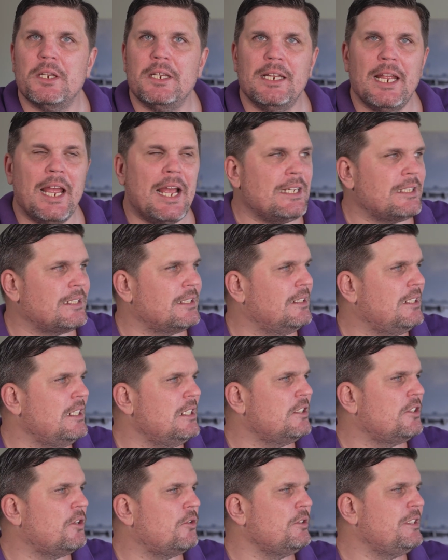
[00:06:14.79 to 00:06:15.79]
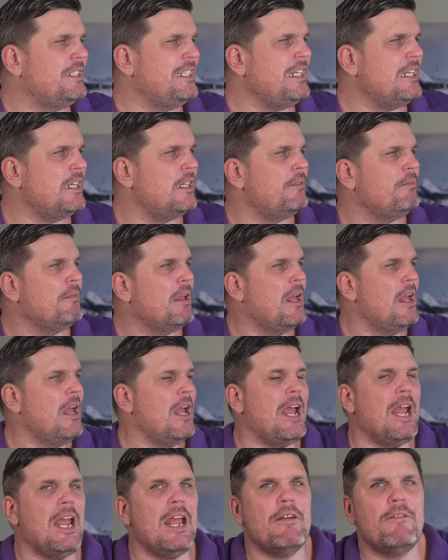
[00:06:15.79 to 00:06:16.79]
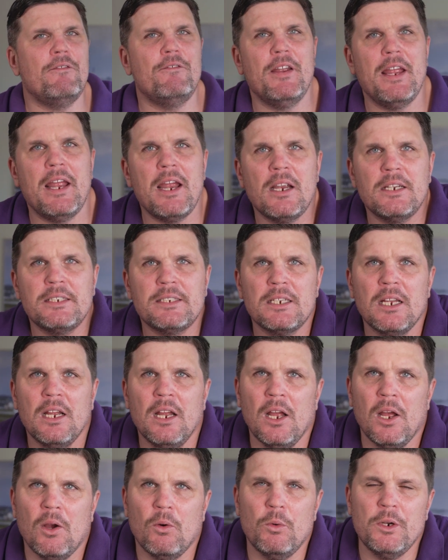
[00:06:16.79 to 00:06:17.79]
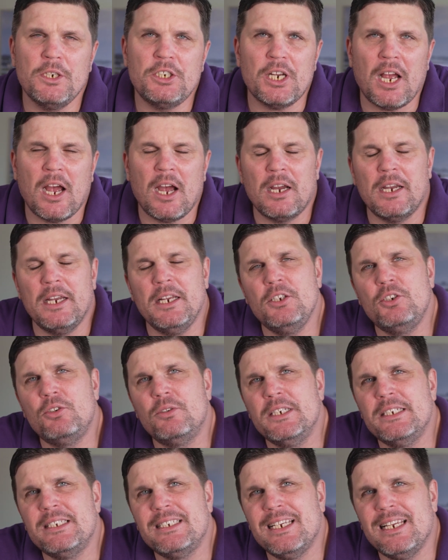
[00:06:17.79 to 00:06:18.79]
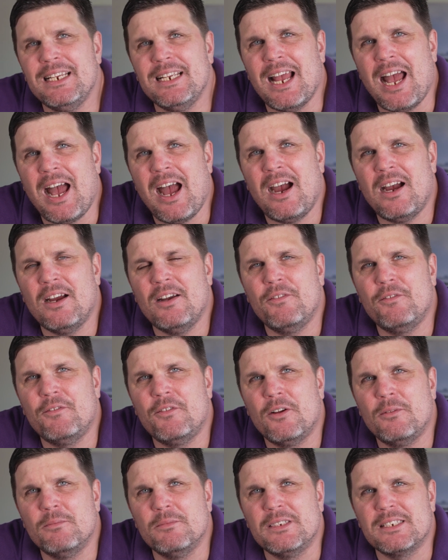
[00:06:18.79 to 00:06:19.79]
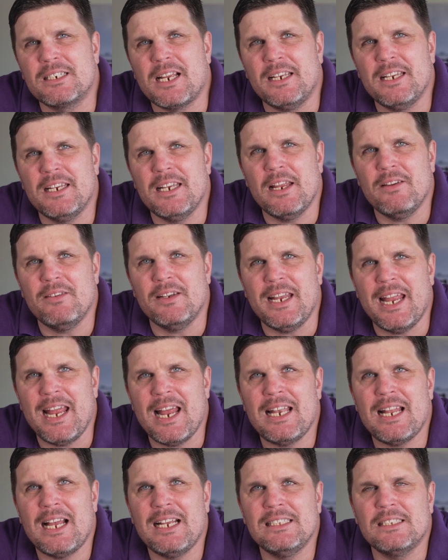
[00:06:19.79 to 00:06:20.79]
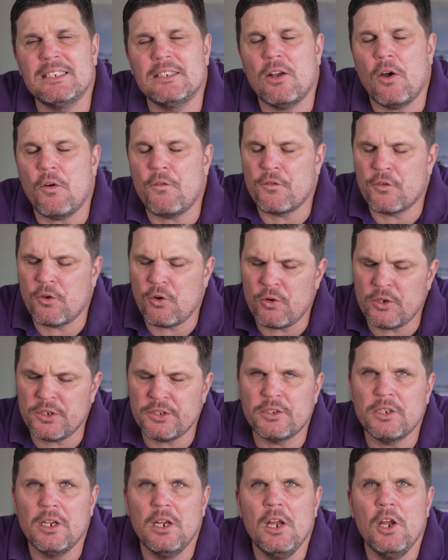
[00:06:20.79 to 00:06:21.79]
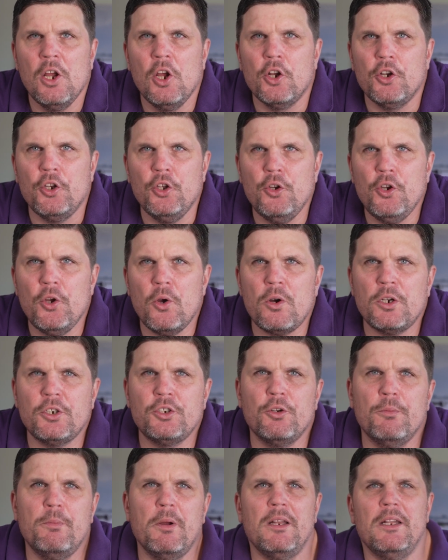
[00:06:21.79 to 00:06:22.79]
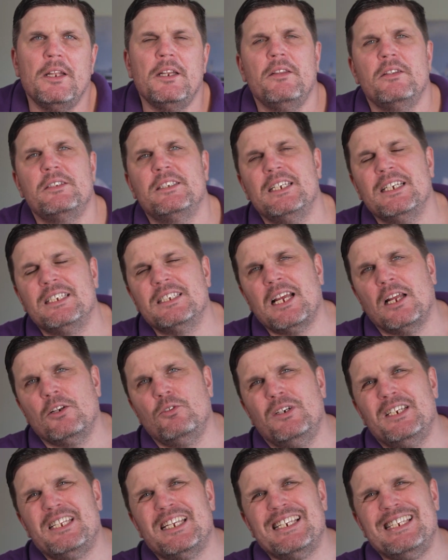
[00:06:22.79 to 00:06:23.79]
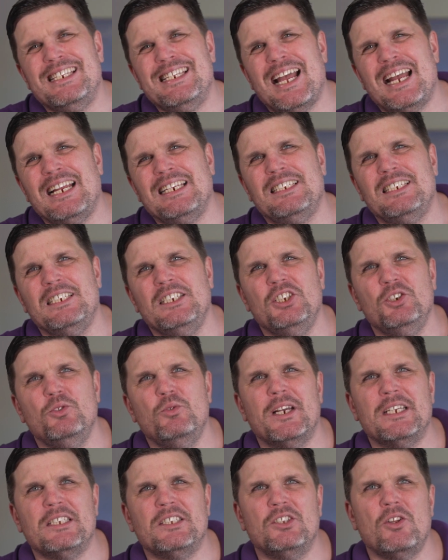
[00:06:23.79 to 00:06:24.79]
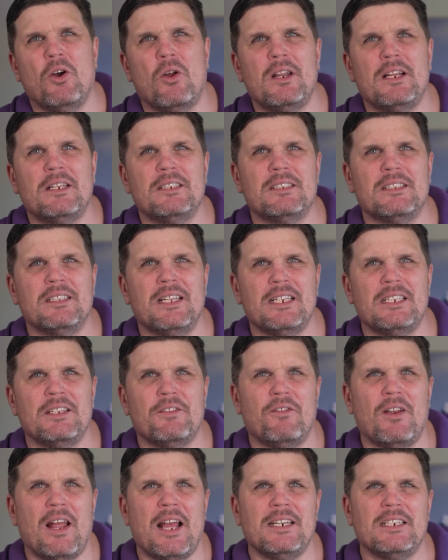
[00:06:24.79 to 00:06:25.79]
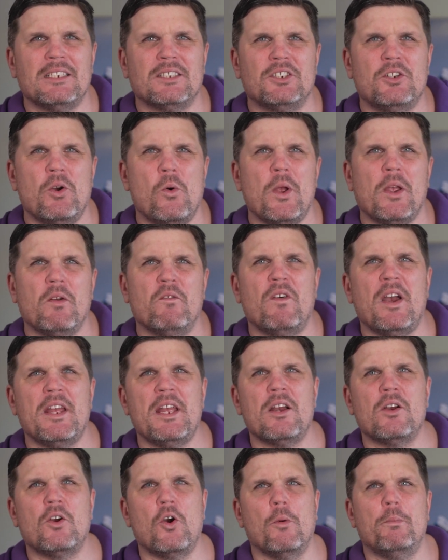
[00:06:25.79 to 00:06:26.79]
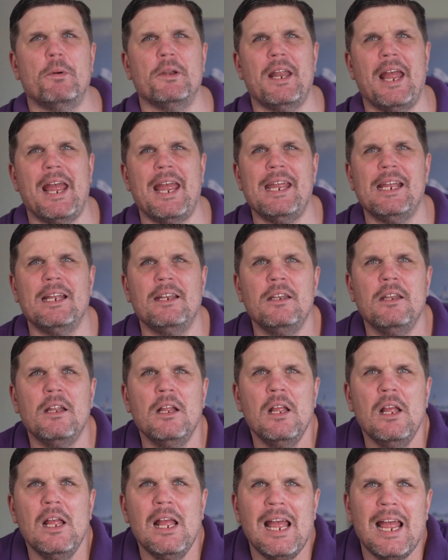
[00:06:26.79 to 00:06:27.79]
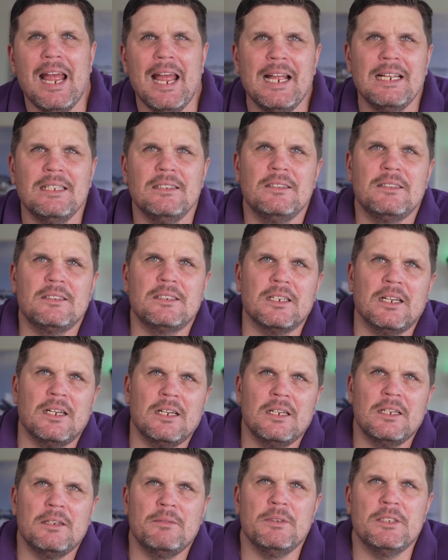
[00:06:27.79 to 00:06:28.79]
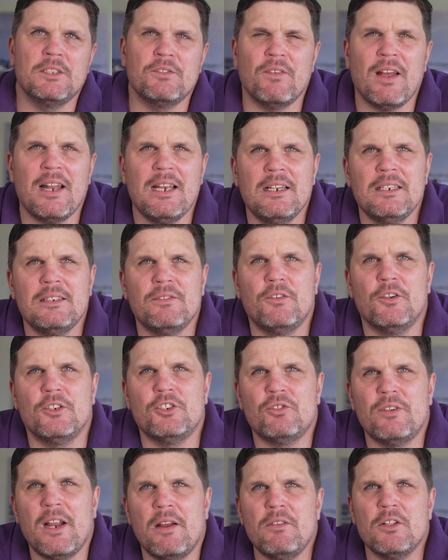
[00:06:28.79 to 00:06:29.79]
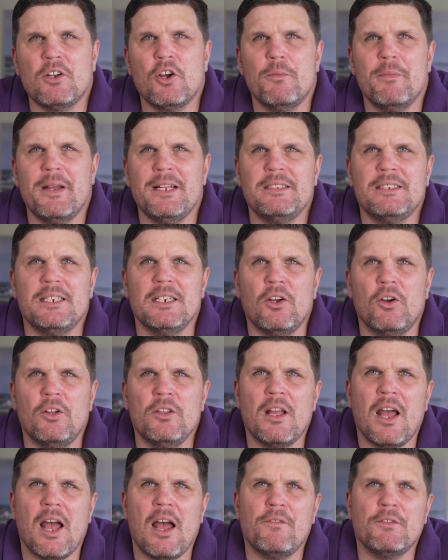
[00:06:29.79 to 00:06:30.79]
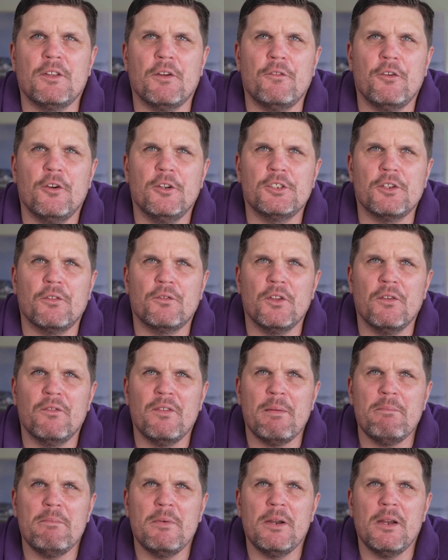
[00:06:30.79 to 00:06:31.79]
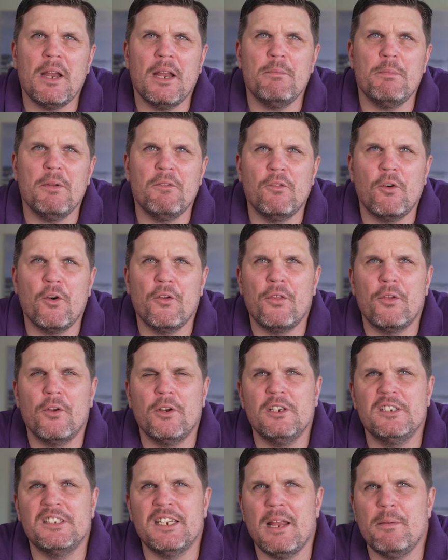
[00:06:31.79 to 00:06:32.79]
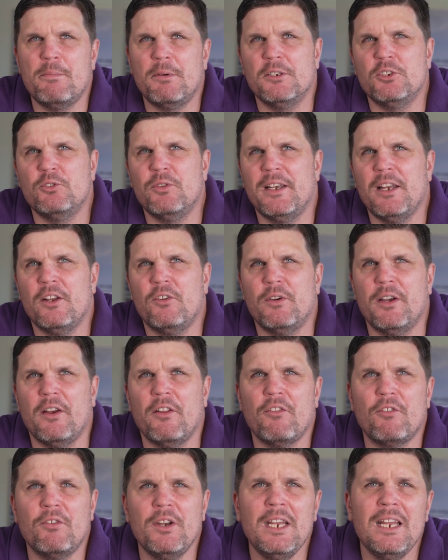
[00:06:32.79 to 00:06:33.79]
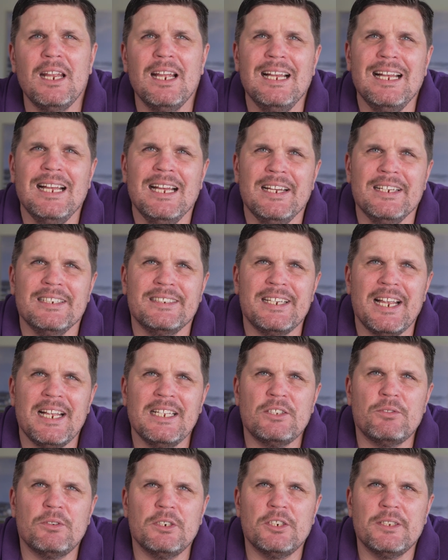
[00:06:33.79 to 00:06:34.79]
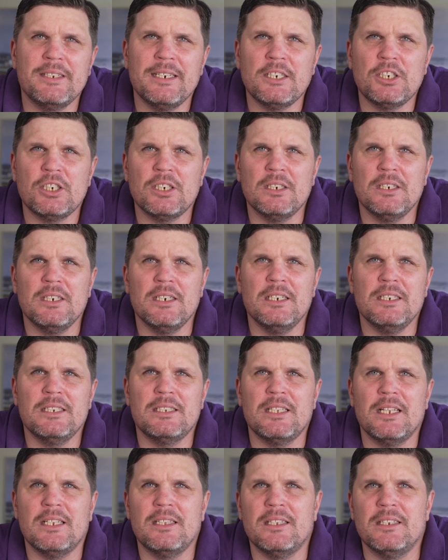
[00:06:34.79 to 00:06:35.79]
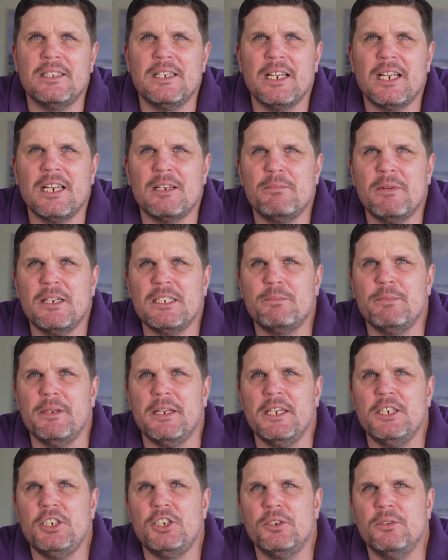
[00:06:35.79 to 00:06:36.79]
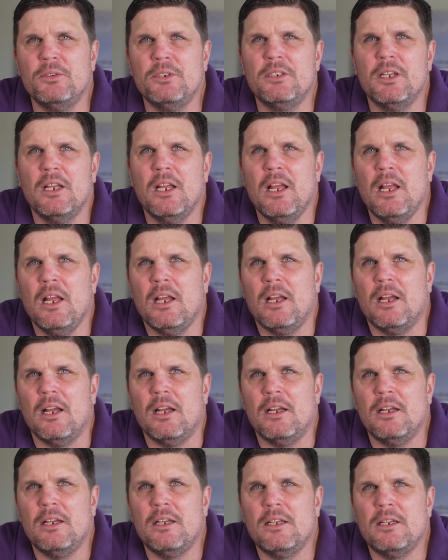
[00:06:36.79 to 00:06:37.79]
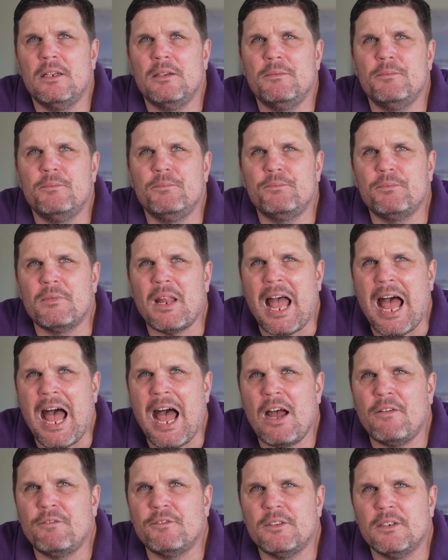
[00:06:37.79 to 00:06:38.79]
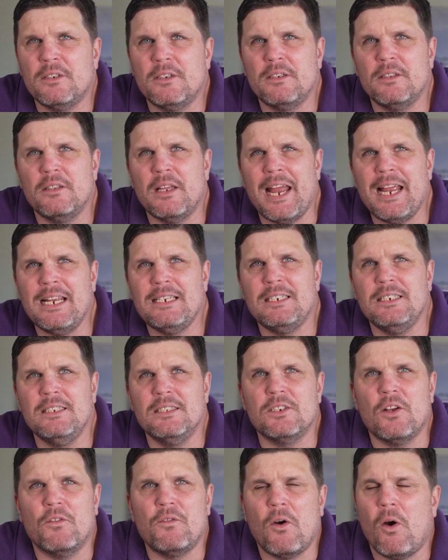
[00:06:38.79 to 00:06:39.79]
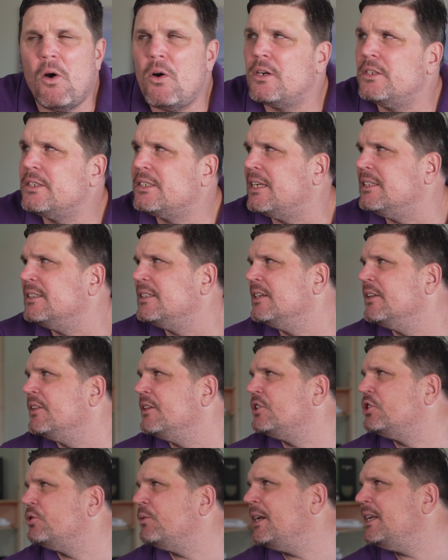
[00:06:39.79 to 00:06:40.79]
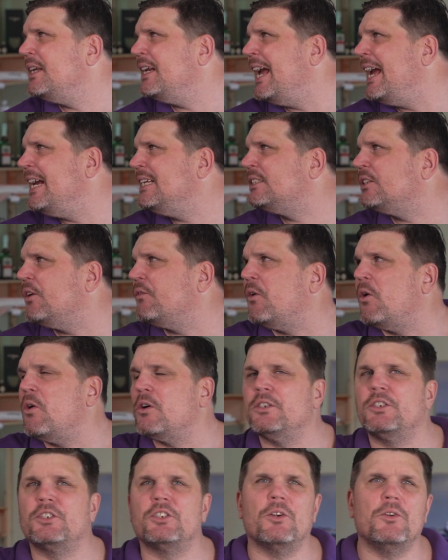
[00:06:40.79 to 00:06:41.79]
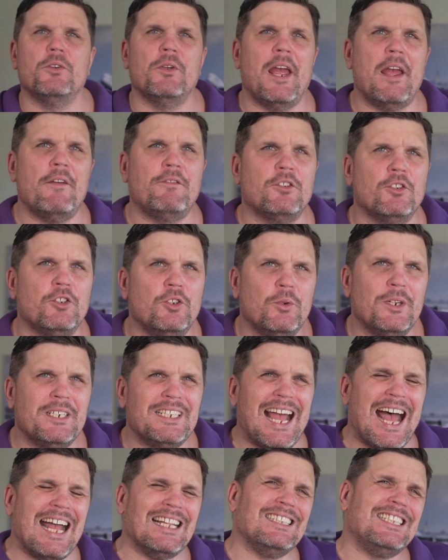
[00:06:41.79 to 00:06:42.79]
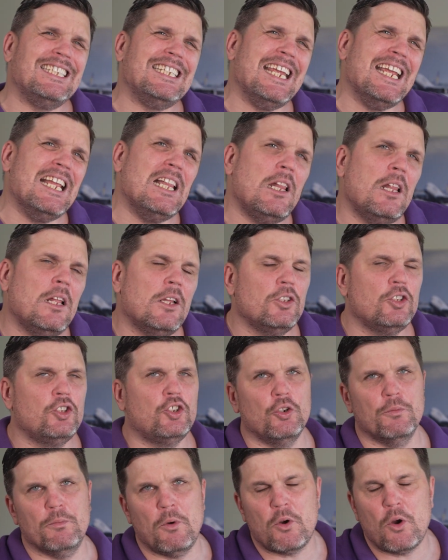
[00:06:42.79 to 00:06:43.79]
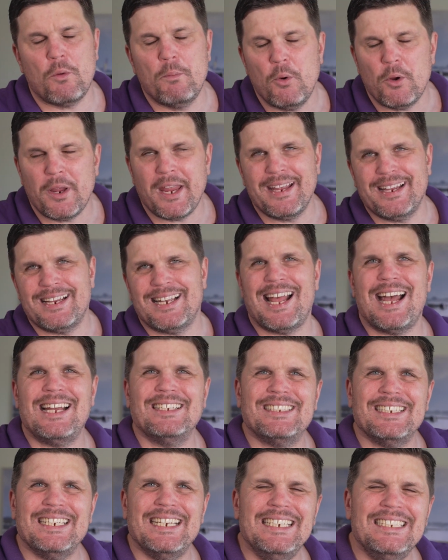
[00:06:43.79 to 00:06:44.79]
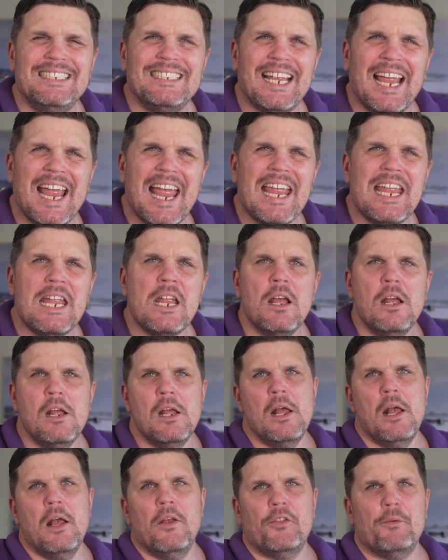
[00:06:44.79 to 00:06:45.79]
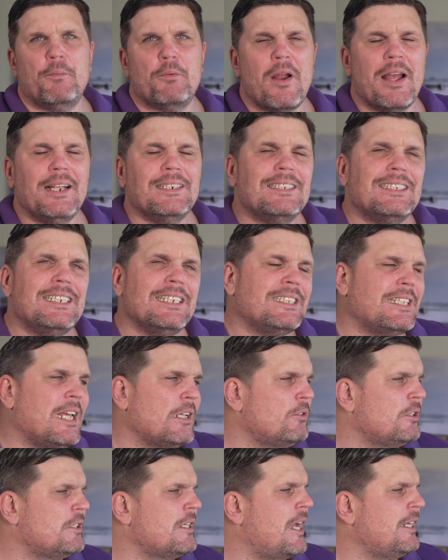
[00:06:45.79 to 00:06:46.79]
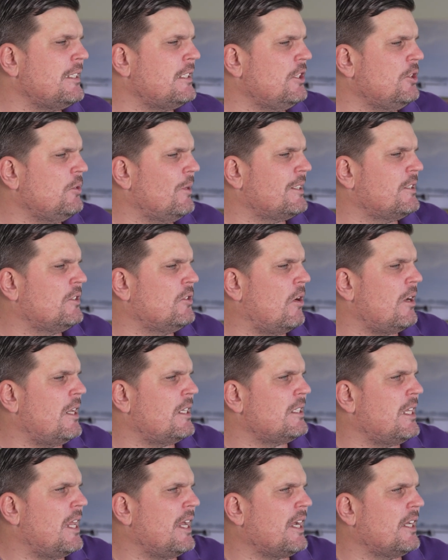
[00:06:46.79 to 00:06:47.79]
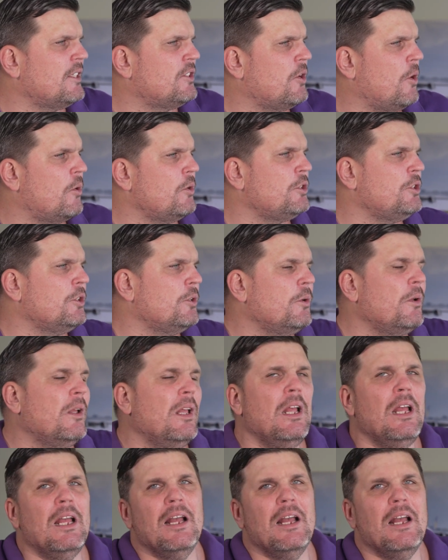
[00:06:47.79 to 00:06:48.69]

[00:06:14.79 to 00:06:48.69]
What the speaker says: Yes, Deal Zone deal. Airfares which are interesting are from Scandinavian Airlines. Of course, New York to Berlin, $690. That flight is going via Copenhagen. And it's valid for travel commencing on or after 1st of November and before 30th April 2023. Sales restriction is that the ticket must be issued after 18th of August until the 28th of August. So you have to do it until tomorrow. Booking class is A. The price $690, like I told you.